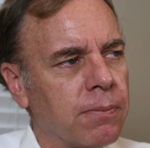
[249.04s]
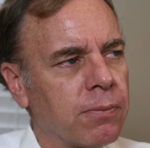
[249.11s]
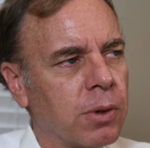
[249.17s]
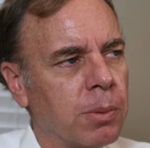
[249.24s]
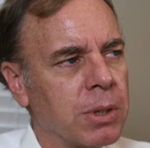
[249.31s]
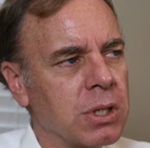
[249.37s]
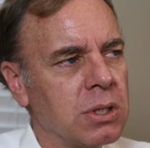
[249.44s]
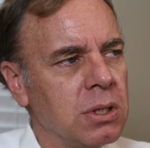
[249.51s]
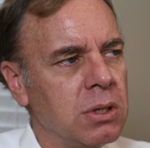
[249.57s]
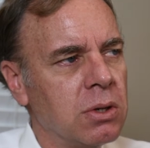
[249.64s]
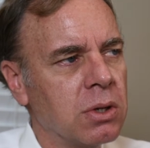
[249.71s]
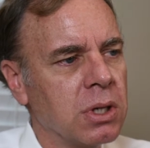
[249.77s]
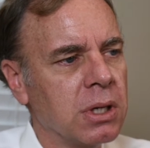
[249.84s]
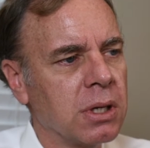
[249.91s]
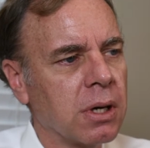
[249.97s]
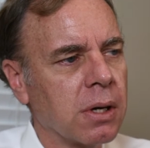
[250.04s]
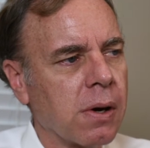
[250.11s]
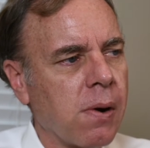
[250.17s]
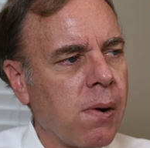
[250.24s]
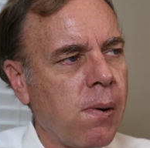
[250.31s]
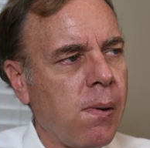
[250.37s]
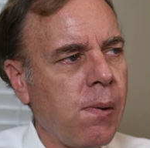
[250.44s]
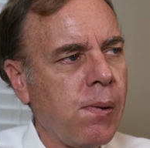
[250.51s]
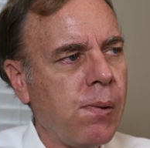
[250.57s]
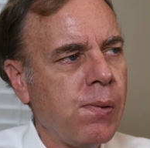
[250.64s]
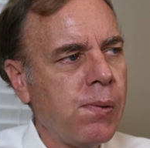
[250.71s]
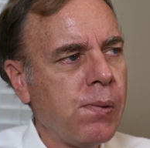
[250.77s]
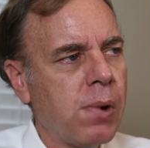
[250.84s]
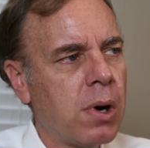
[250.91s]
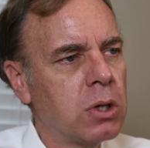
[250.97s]
from my senior year
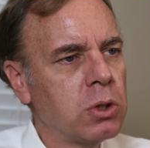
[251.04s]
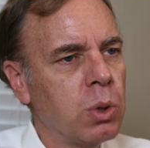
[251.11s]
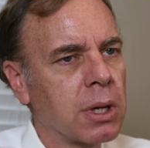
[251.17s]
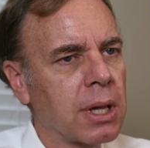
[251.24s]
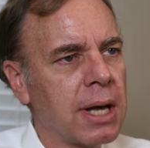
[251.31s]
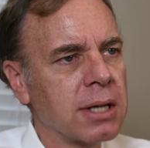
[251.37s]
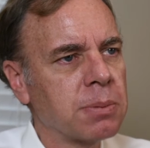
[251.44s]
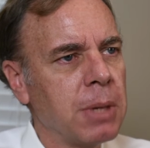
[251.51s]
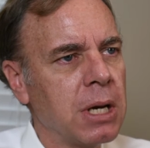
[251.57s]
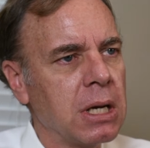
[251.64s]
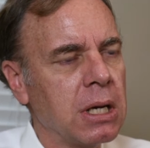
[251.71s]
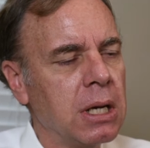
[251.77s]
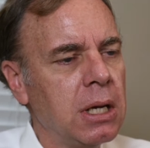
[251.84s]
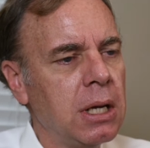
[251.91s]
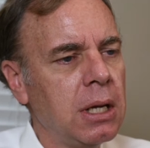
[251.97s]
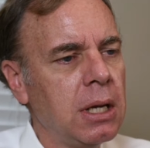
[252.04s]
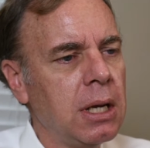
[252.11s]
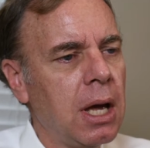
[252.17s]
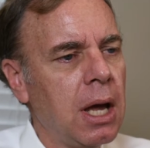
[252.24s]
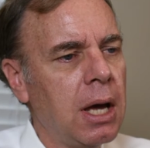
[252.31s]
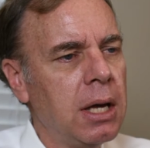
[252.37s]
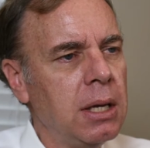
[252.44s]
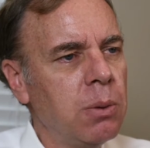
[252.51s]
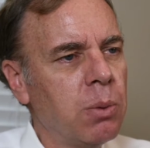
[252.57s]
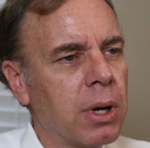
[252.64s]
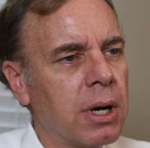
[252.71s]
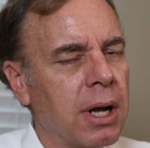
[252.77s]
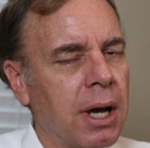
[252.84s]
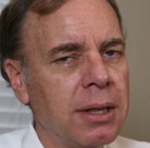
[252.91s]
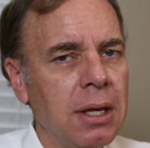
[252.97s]
to a classmate.
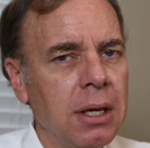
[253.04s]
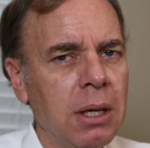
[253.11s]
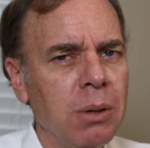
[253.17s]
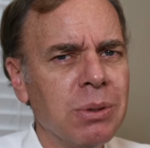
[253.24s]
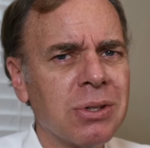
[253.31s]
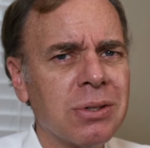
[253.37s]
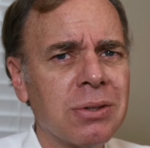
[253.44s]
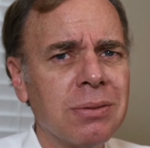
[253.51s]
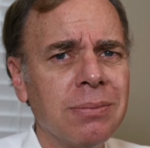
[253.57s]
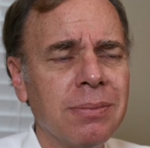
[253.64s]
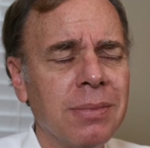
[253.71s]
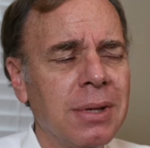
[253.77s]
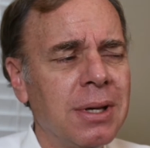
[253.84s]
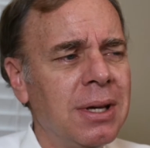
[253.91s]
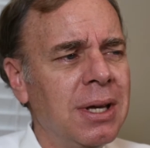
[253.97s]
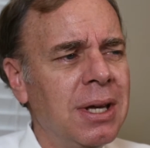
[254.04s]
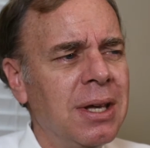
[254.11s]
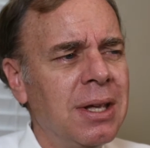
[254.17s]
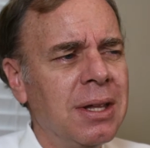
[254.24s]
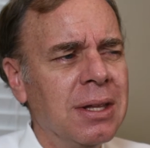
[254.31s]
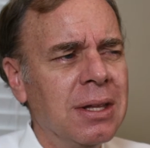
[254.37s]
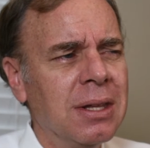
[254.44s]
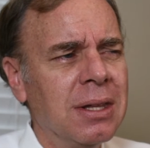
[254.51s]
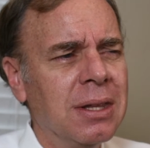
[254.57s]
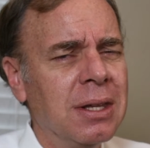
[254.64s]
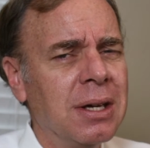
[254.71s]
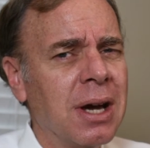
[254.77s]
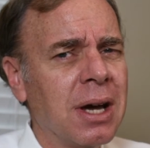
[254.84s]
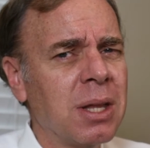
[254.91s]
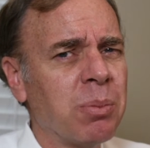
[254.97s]
I think he was
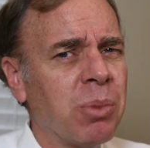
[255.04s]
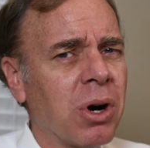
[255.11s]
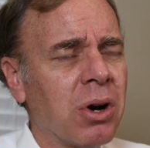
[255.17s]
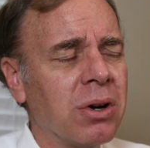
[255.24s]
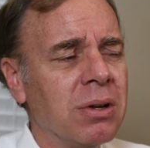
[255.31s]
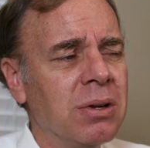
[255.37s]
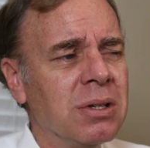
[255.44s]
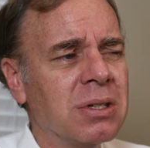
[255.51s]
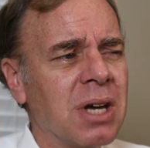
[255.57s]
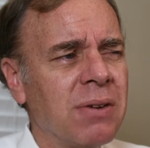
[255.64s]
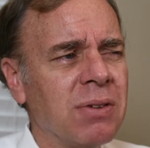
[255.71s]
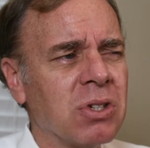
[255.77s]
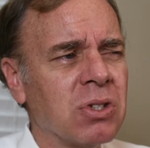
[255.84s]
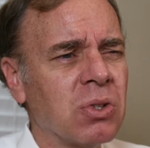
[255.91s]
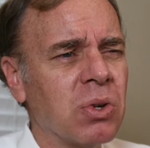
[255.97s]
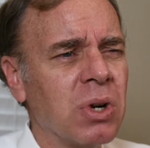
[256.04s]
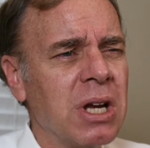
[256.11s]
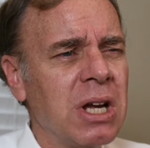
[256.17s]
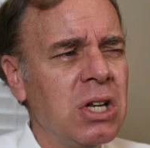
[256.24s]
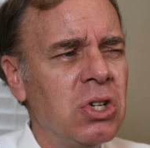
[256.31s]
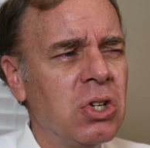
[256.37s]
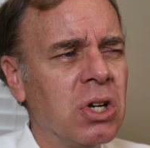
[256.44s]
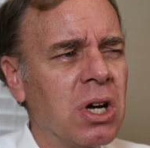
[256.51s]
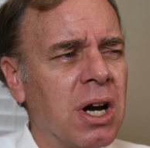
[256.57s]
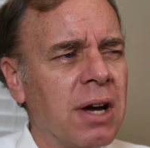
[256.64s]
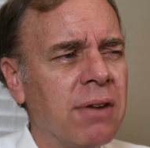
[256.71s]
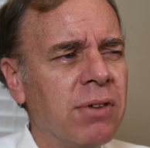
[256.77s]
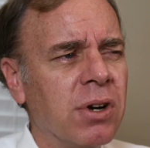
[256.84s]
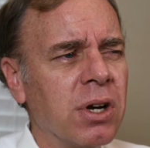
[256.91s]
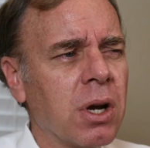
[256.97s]
the guy that borrowed it. He's kind of a strange
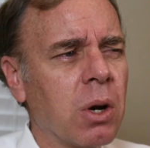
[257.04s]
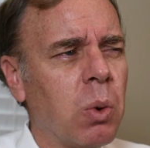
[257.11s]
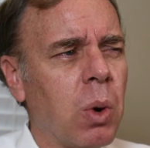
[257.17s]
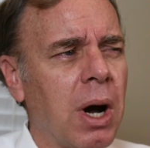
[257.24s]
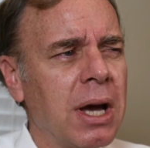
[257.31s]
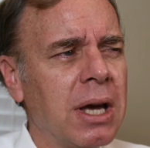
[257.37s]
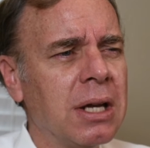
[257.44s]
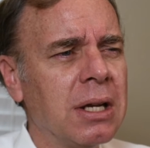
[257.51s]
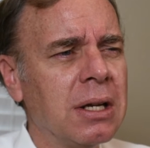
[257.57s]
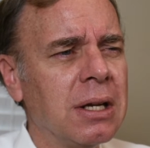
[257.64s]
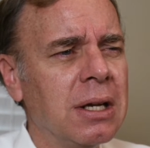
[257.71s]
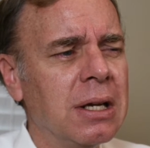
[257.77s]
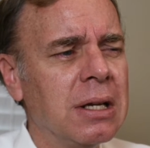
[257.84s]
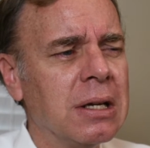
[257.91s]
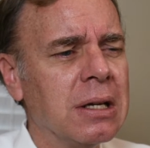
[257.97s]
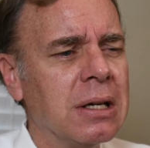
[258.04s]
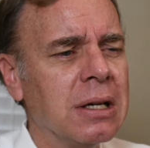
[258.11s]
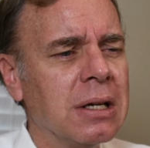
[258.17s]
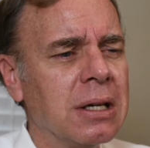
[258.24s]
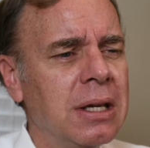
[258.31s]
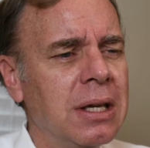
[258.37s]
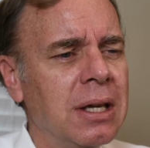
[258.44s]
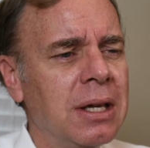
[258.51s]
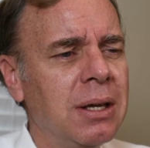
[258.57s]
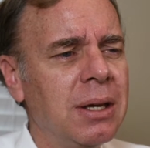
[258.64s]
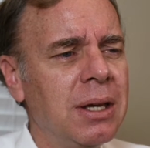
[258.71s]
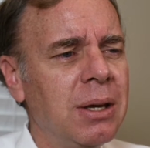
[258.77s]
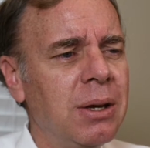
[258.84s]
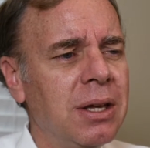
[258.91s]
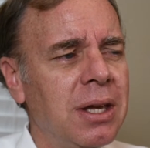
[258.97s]
guy, very quiet, and
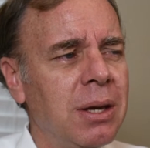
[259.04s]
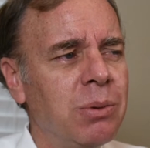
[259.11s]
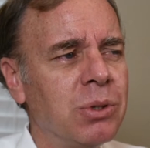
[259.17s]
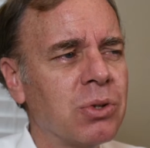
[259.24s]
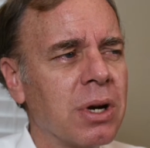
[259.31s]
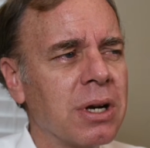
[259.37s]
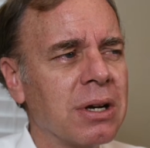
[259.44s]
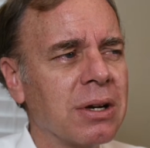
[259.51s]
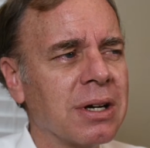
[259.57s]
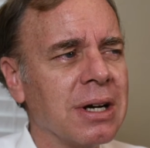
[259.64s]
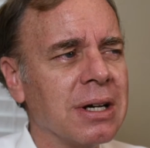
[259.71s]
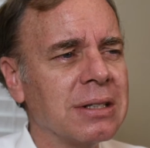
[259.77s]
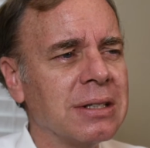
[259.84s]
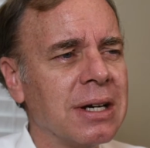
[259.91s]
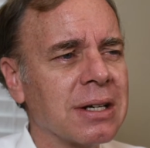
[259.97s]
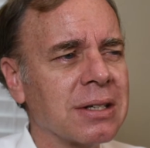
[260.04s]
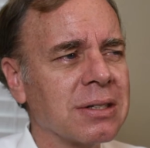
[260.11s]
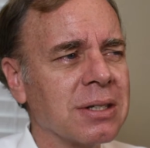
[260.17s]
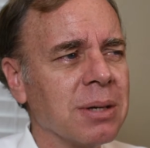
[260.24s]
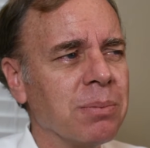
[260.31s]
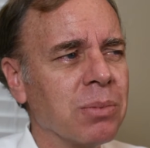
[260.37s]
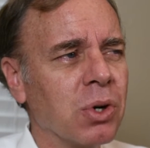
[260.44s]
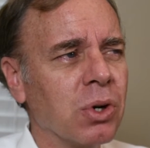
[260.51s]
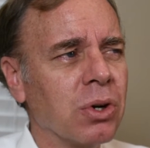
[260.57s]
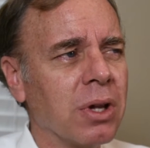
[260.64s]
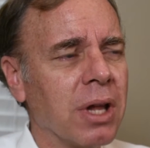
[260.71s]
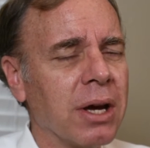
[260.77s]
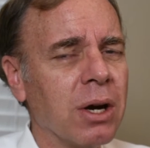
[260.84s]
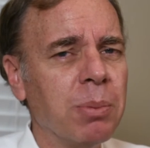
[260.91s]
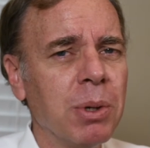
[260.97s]
he was trying to contact some
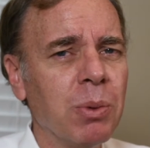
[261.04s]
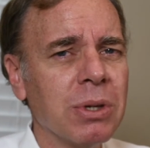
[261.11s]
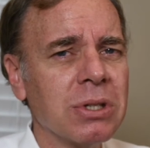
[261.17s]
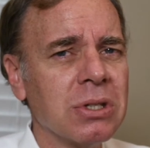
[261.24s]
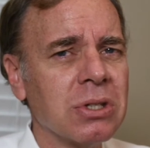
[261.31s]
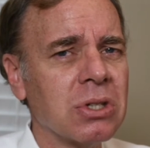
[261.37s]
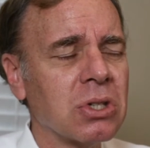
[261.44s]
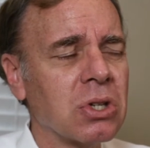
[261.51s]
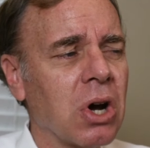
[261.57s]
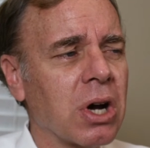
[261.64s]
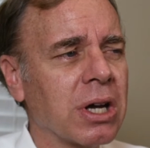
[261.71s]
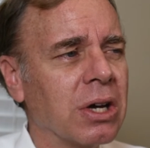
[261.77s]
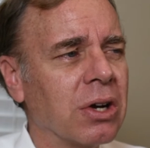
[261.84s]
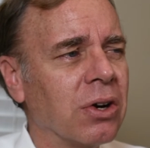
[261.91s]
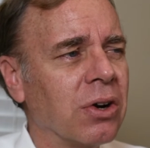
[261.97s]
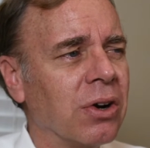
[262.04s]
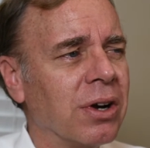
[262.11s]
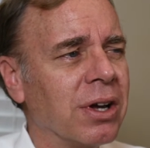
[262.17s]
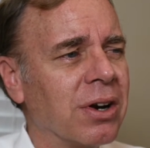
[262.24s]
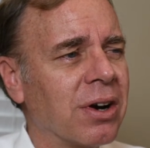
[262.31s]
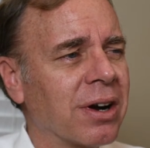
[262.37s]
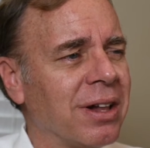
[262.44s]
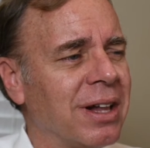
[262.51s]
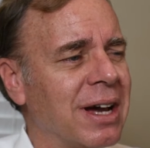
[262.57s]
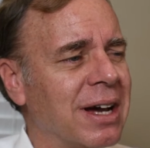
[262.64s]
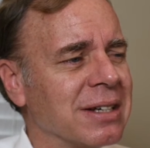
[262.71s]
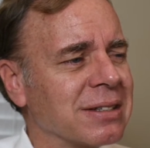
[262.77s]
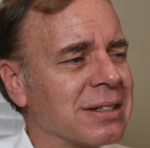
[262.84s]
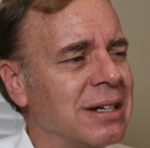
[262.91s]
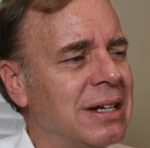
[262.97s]
girl. I hope he wasn't stalking her in our
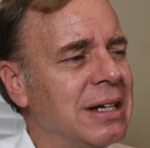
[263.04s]
class.